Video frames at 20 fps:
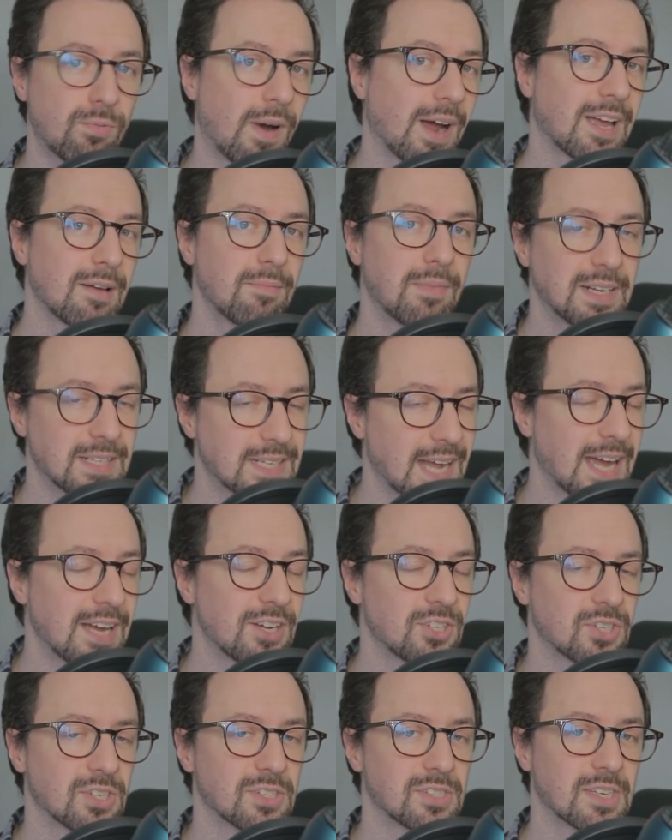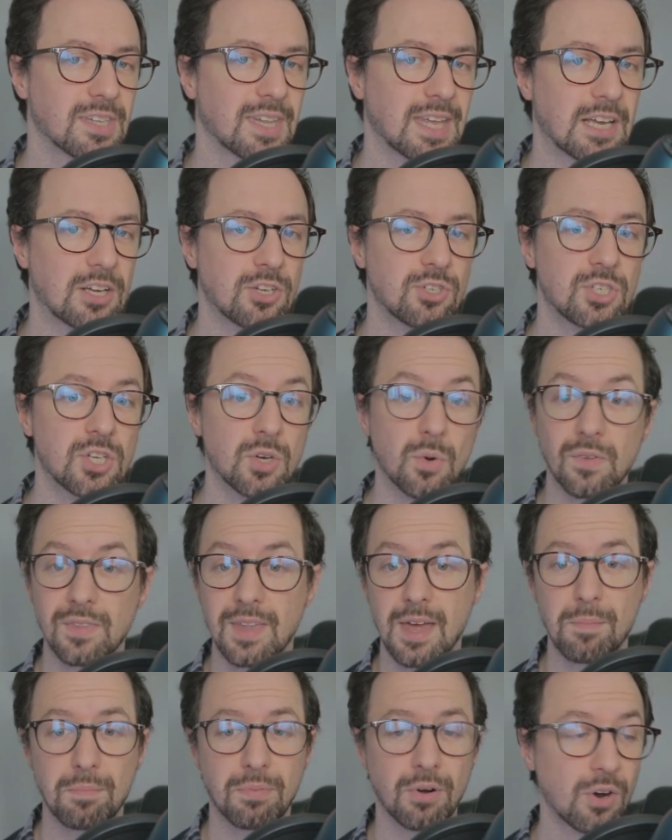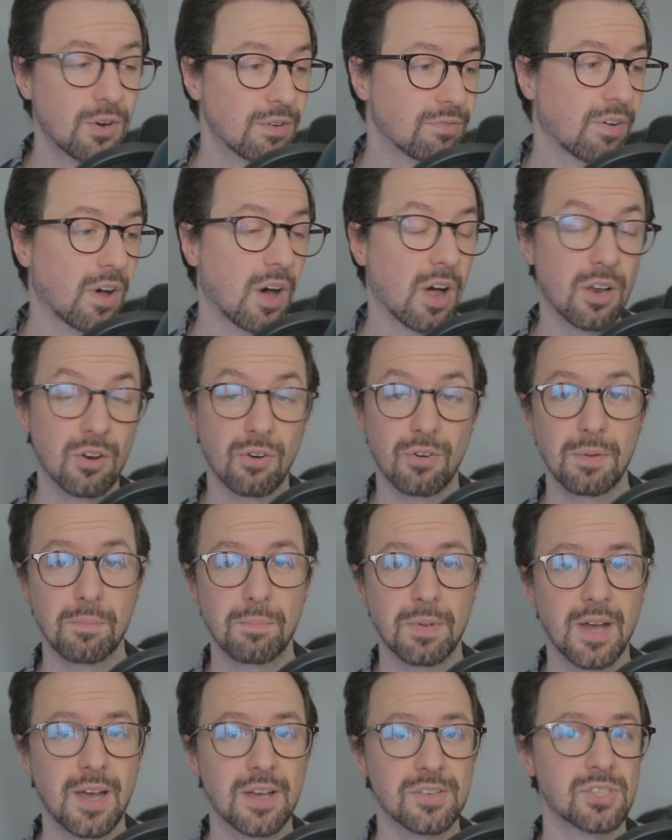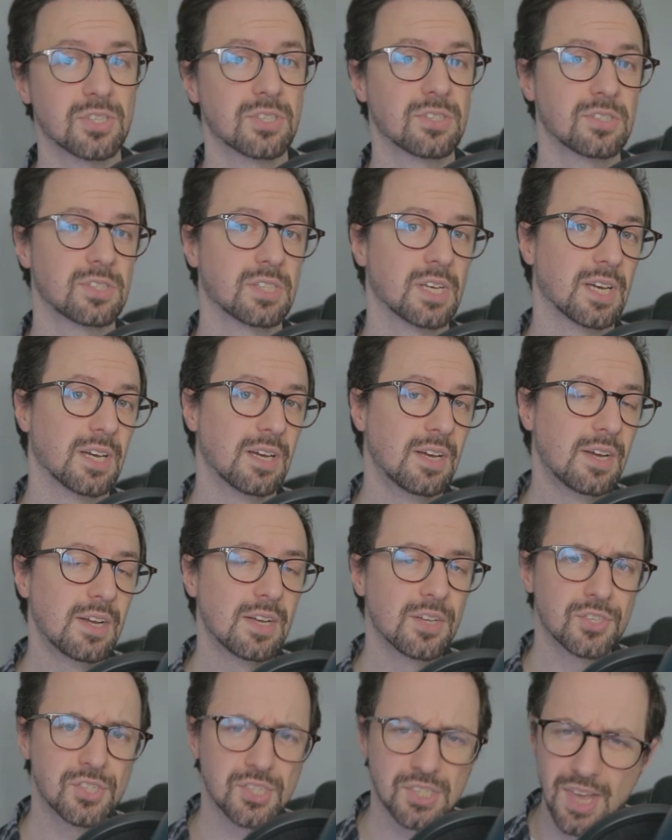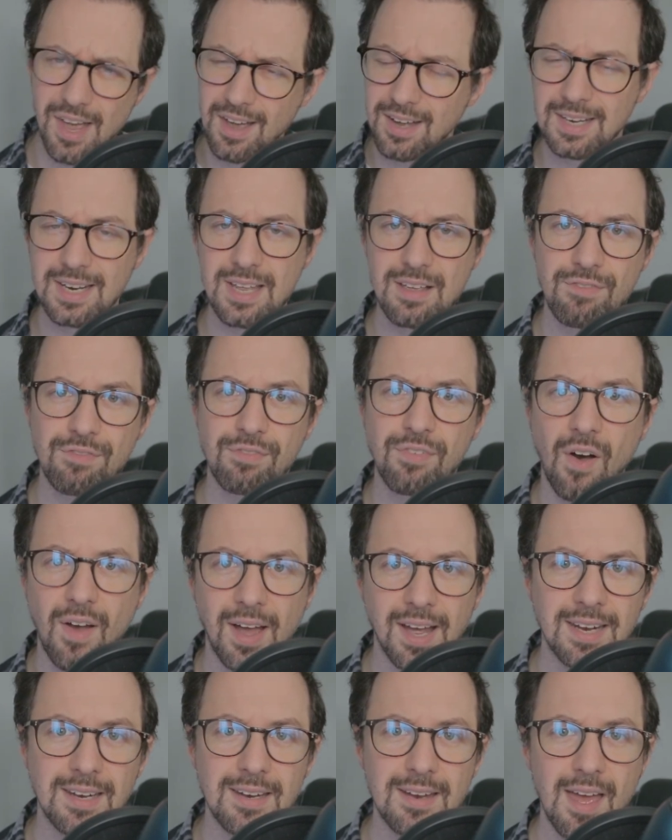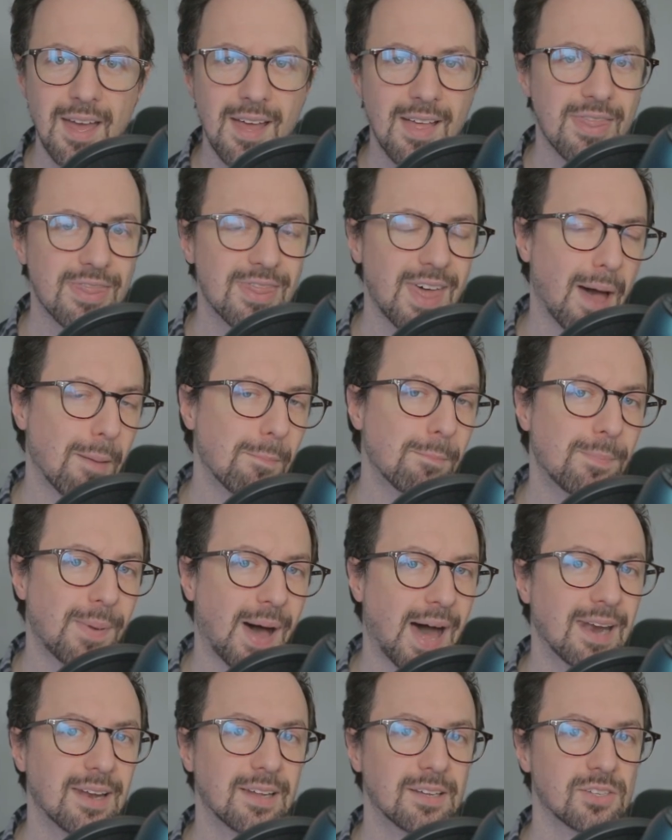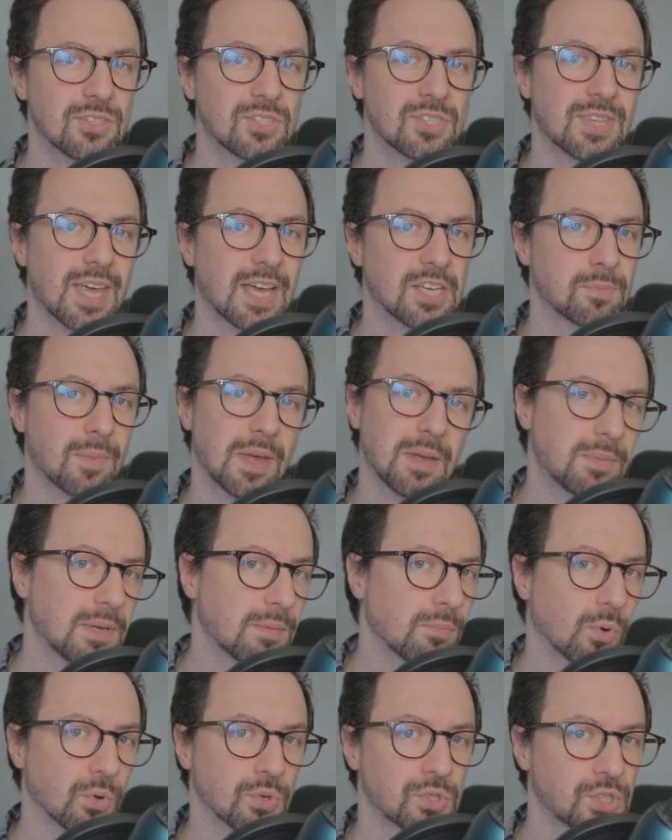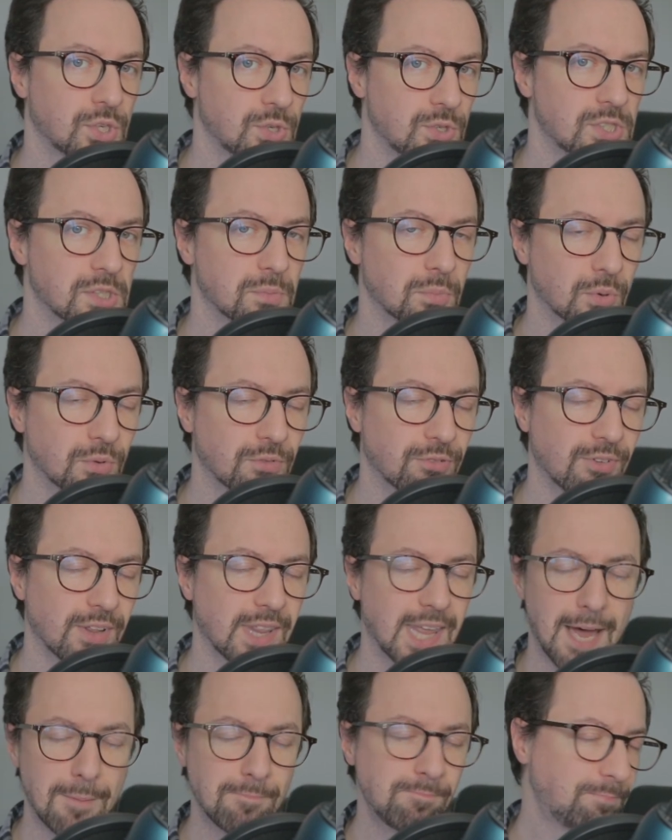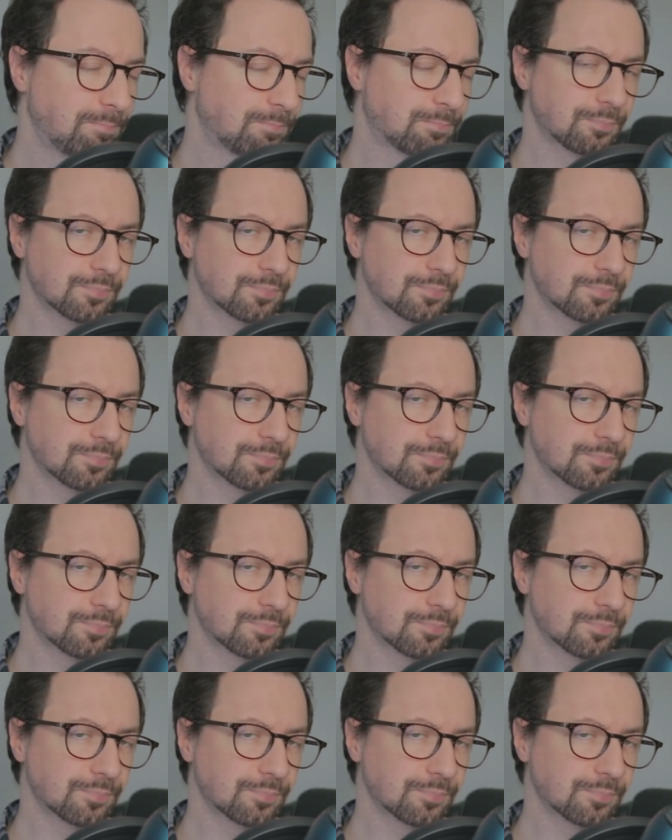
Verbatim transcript: recommendations that they can do on their profile or in person to certainly find that balance that's maybe more suitable for them.